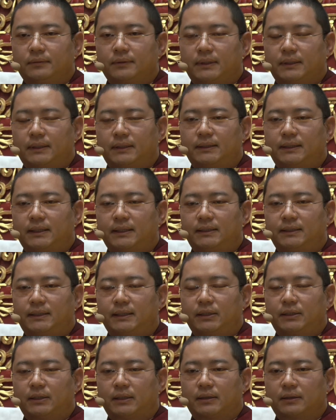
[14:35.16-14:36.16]
tene
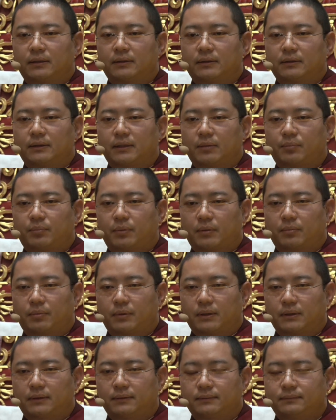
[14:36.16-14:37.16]
tiji la ka
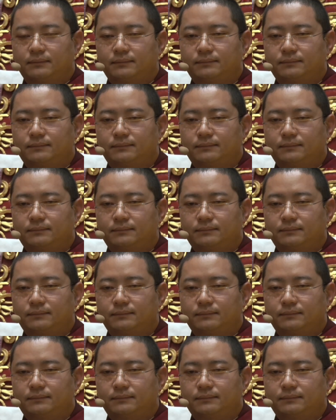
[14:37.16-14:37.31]
papa